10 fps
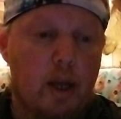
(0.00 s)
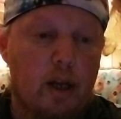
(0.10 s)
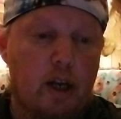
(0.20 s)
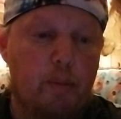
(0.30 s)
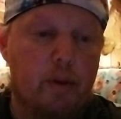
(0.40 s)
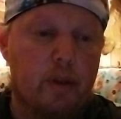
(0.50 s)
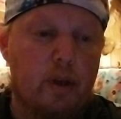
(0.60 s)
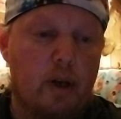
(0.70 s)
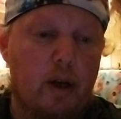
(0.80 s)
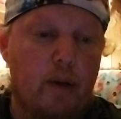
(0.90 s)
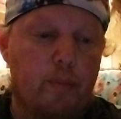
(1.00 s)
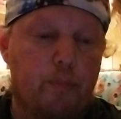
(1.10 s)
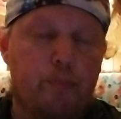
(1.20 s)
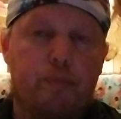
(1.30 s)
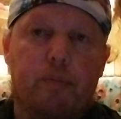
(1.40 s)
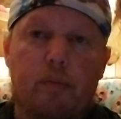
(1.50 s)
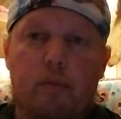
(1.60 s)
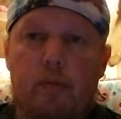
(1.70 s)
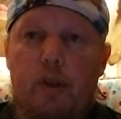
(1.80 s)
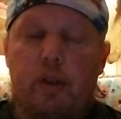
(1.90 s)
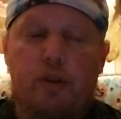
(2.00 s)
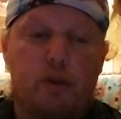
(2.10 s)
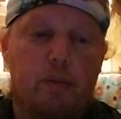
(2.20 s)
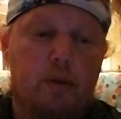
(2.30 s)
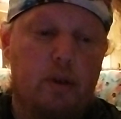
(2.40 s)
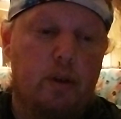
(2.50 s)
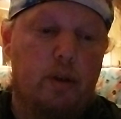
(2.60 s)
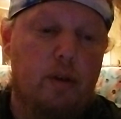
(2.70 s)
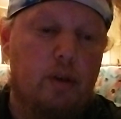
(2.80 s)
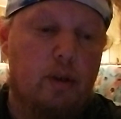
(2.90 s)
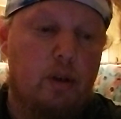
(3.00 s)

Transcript: I'll put the description in there,